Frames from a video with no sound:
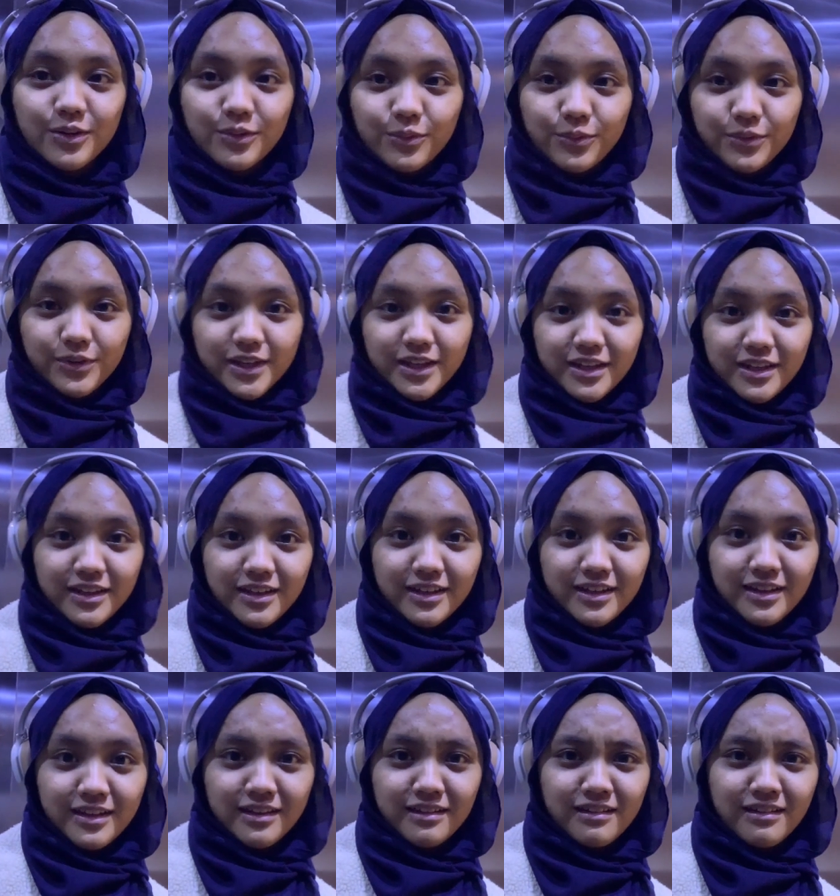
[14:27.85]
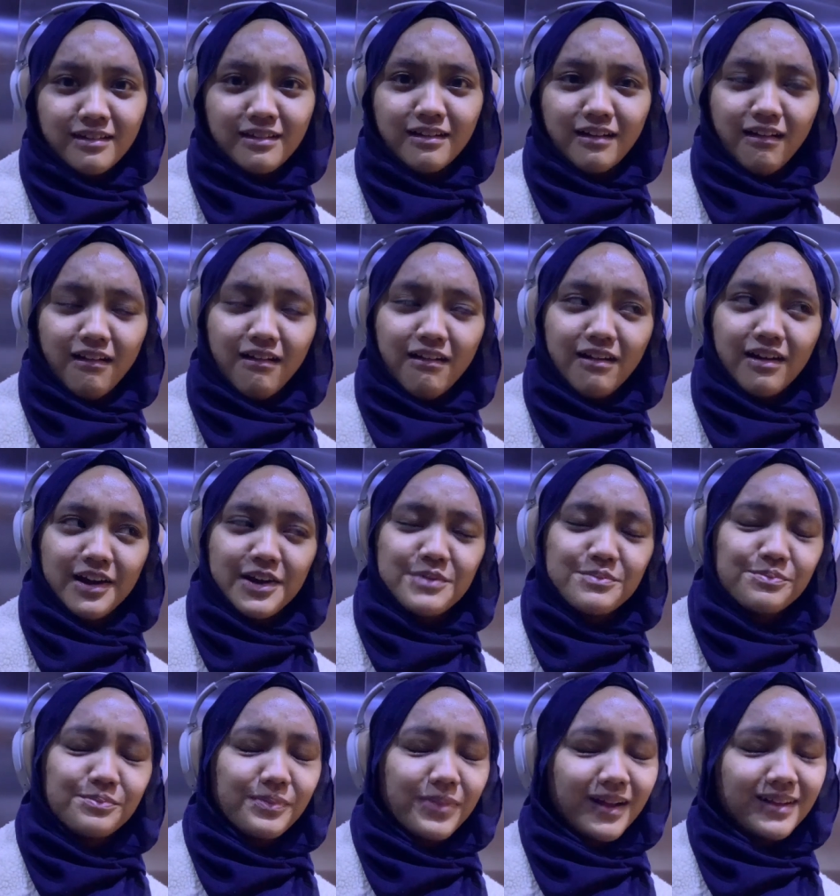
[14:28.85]
We are
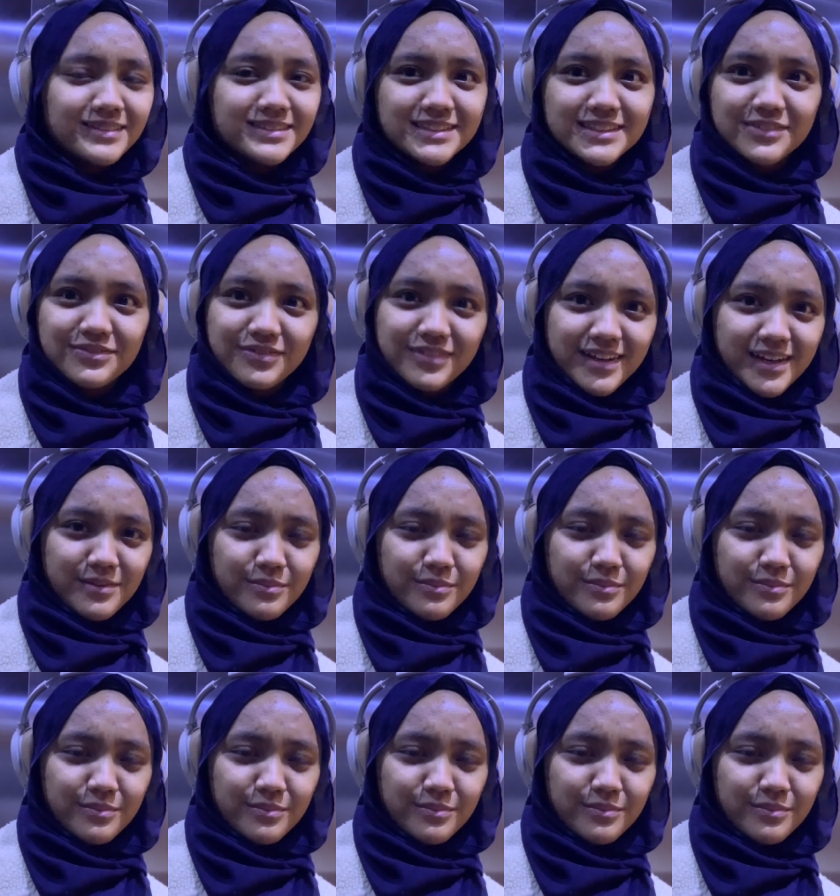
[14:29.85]
impulsively